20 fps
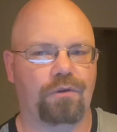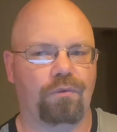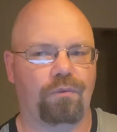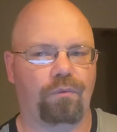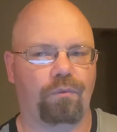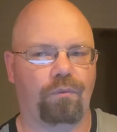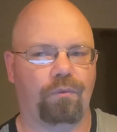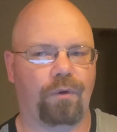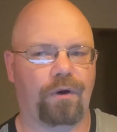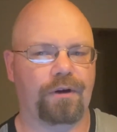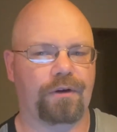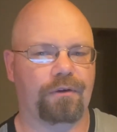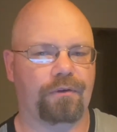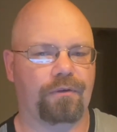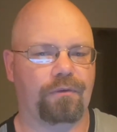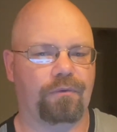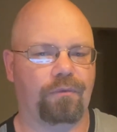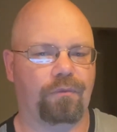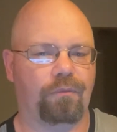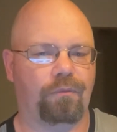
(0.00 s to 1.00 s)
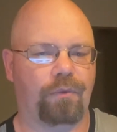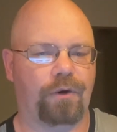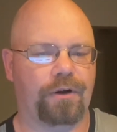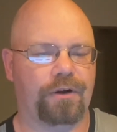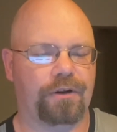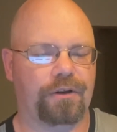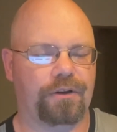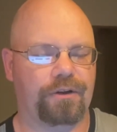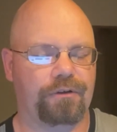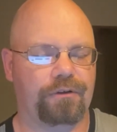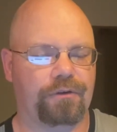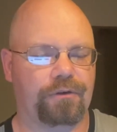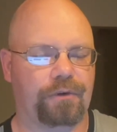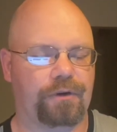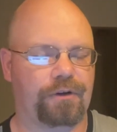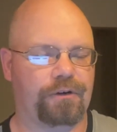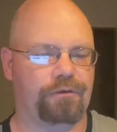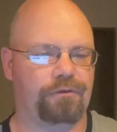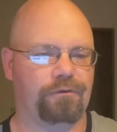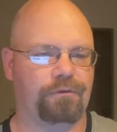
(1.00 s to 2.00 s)
what are you
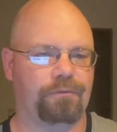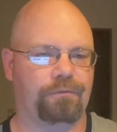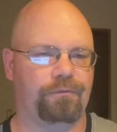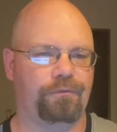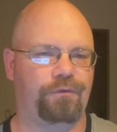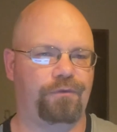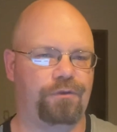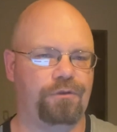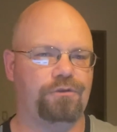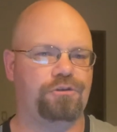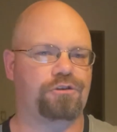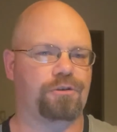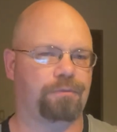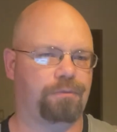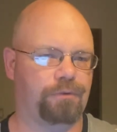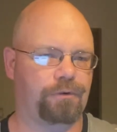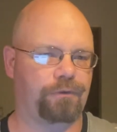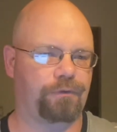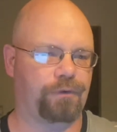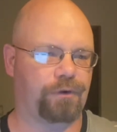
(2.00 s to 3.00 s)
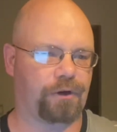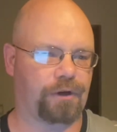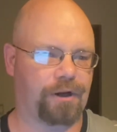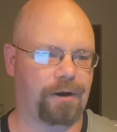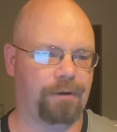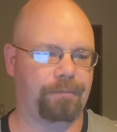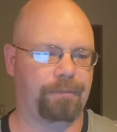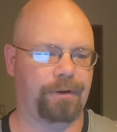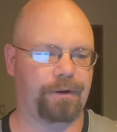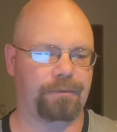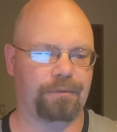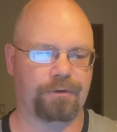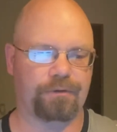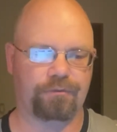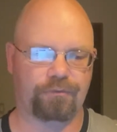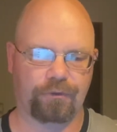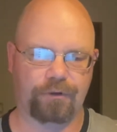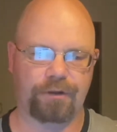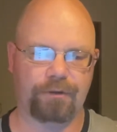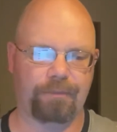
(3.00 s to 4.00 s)
doing to future-proof your company, but it's
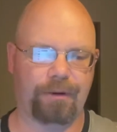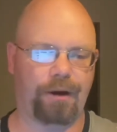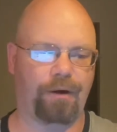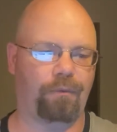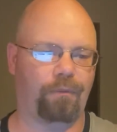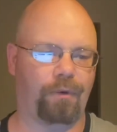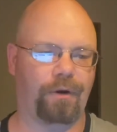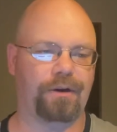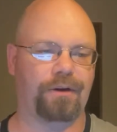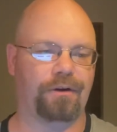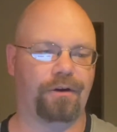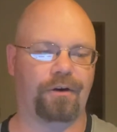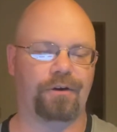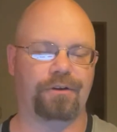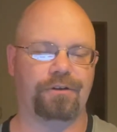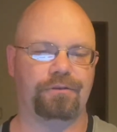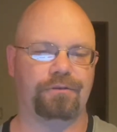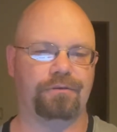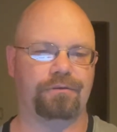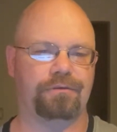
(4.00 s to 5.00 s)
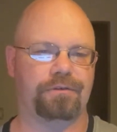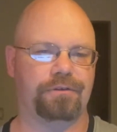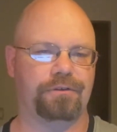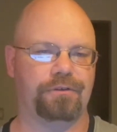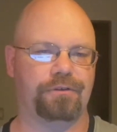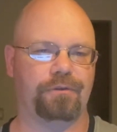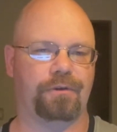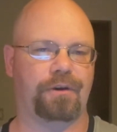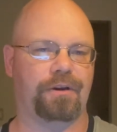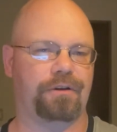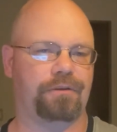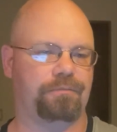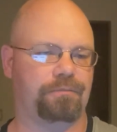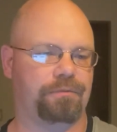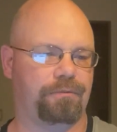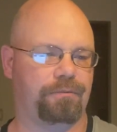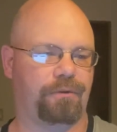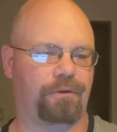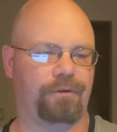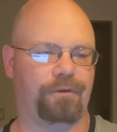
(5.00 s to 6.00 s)
really about what are you doing to
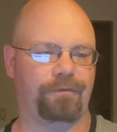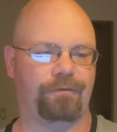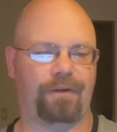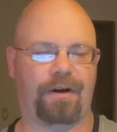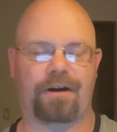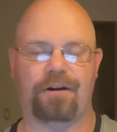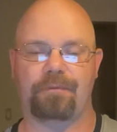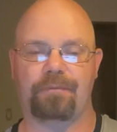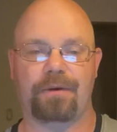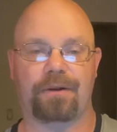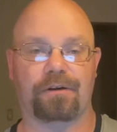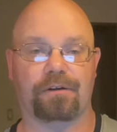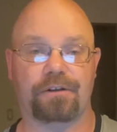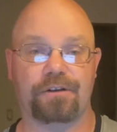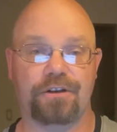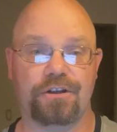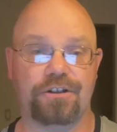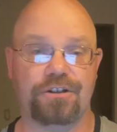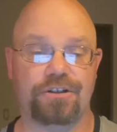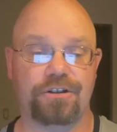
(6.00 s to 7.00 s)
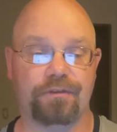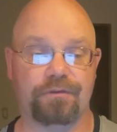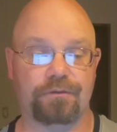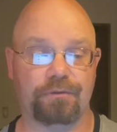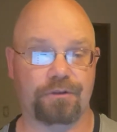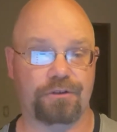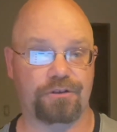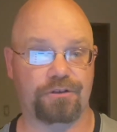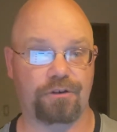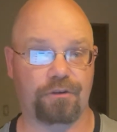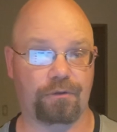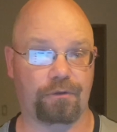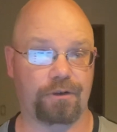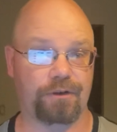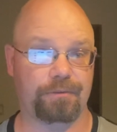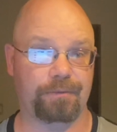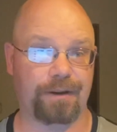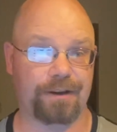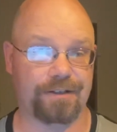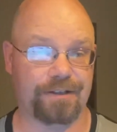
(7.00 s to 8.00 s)
promote environmental initiatives, which don't
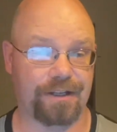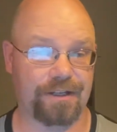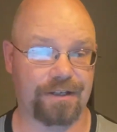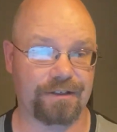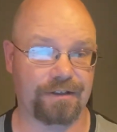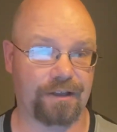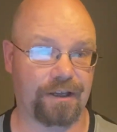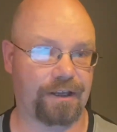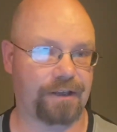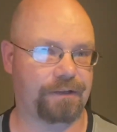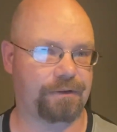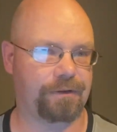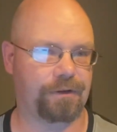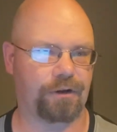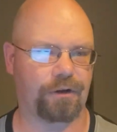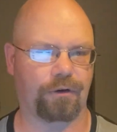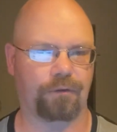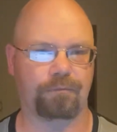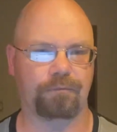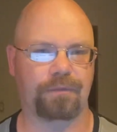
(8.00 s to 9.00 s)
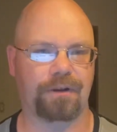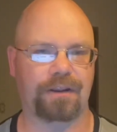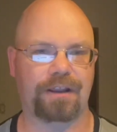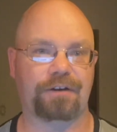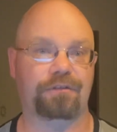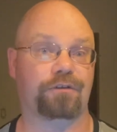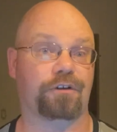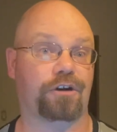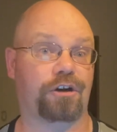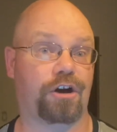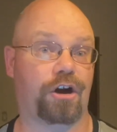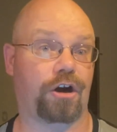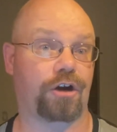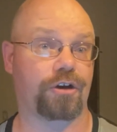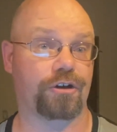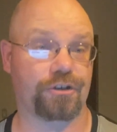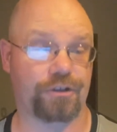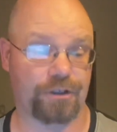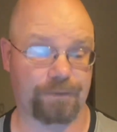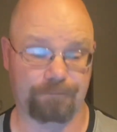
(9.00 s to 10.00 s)
always make sense, like, electric
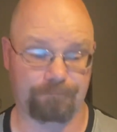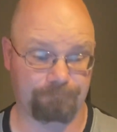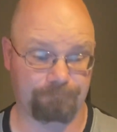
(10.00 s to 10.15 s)
cars.